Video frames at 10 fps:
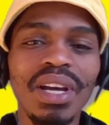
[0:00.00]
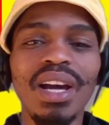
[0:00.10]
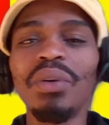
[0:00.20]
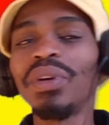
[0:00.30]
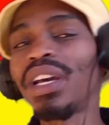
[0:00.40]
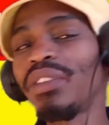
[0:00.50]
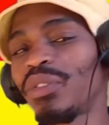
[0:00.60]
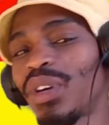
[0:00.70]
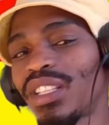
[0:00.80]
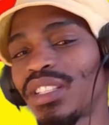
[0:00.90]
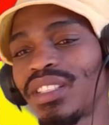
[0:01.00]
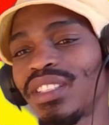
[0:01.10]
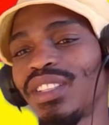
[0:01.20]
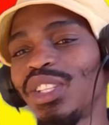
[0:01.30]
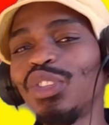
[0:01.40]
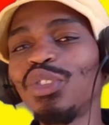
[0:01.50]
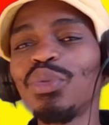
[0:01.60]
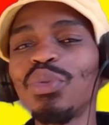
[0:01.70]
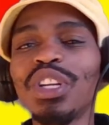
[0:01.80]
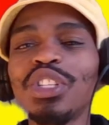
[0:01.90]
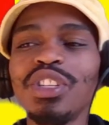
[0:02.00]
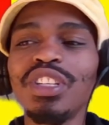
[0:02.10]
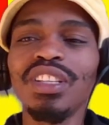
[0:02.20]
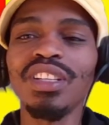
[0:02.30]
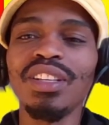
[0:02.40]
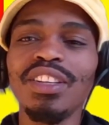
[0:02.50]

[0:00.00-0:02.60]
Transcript: I would like for us to actually